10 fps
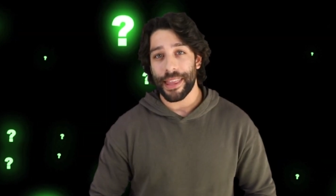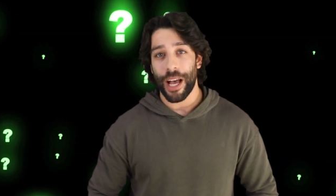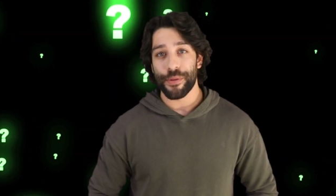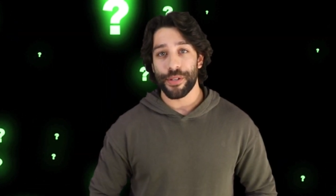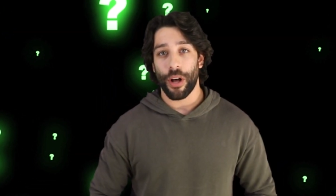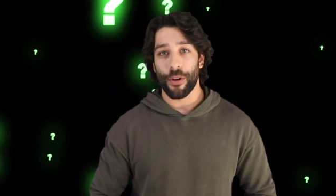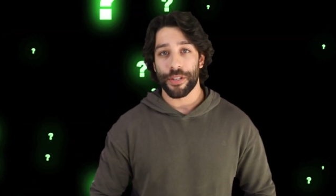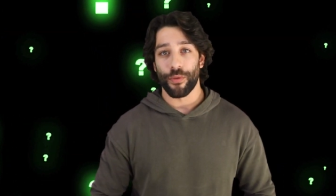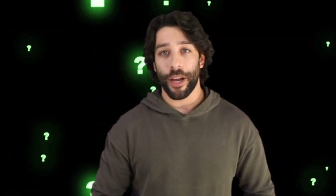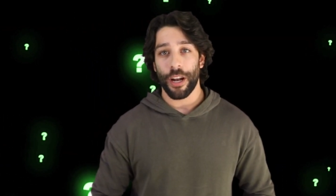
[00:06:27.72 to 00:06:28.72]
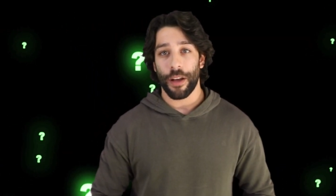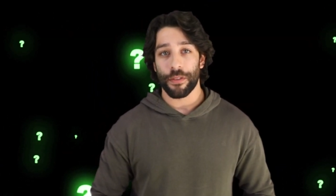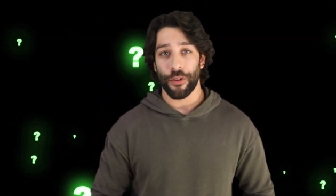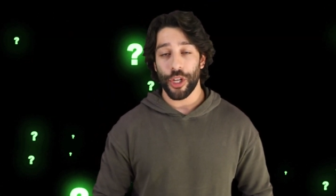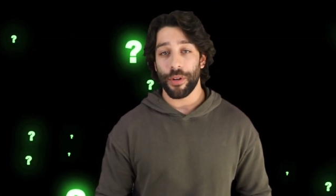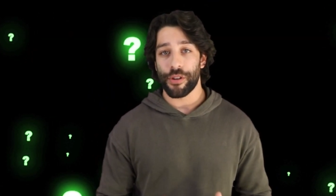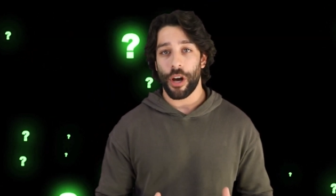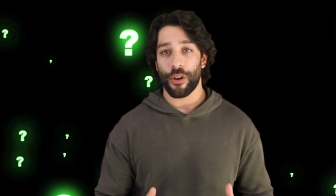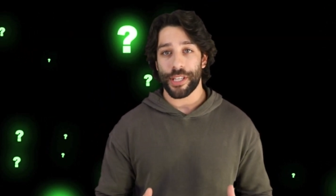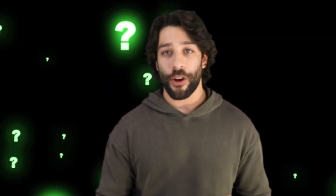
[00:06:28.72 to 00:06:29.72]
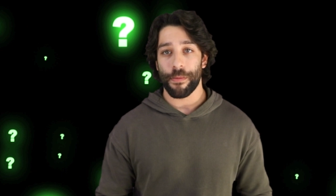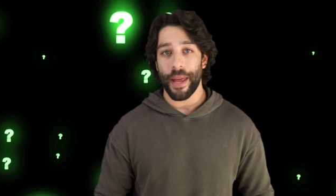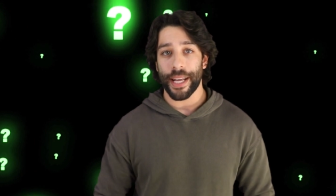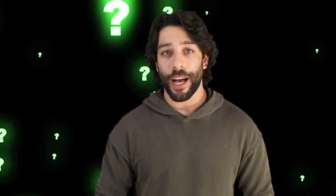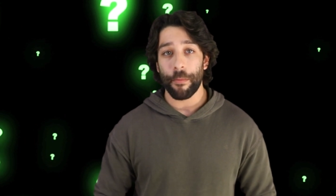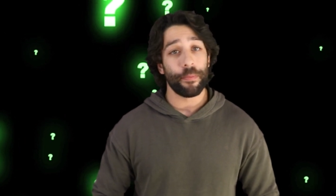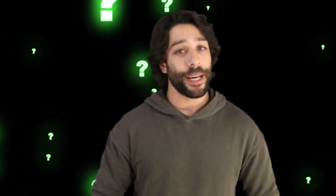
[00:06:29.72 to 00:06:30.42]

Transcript: thousand dollars in write-offs for you and your daughter's hair and makeup,